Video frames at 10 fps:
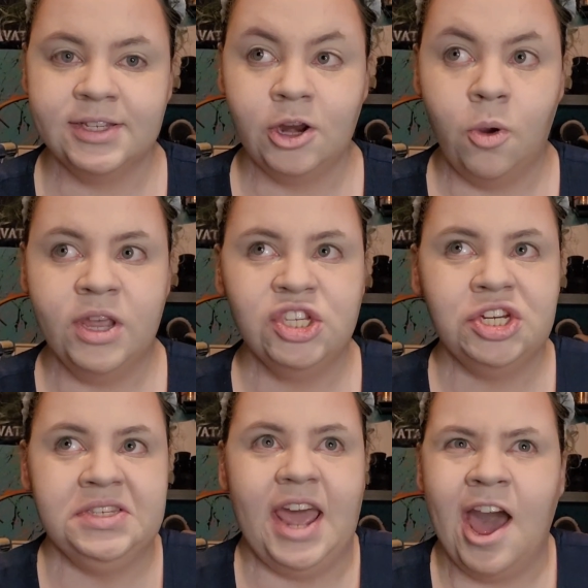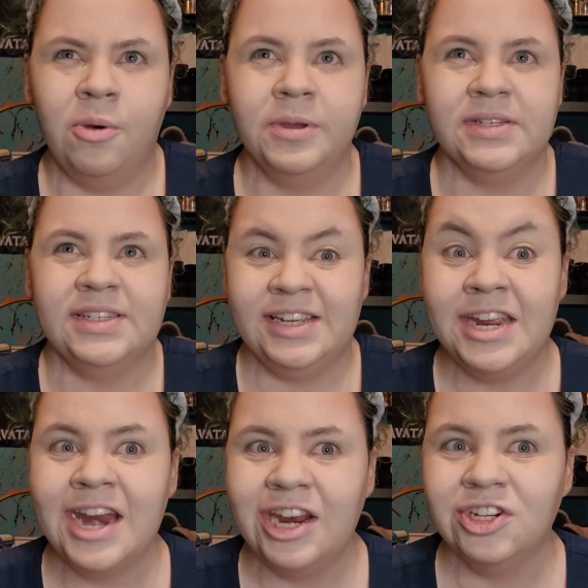he's just Aoba's
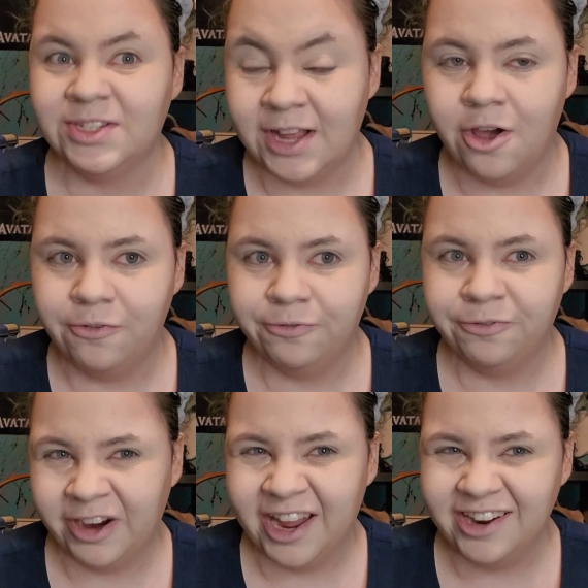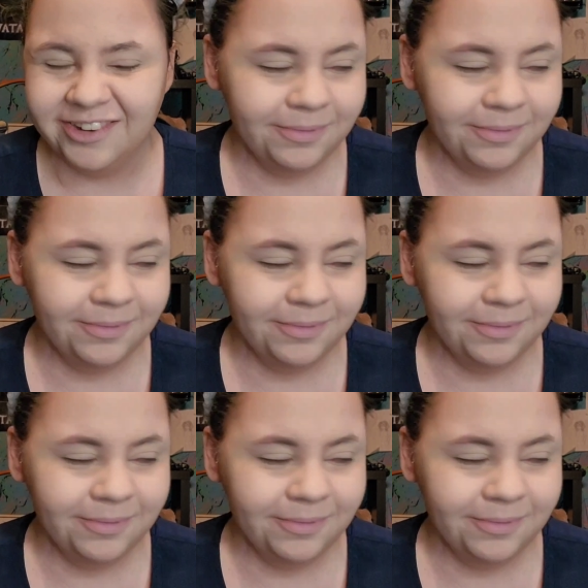teenage self, right?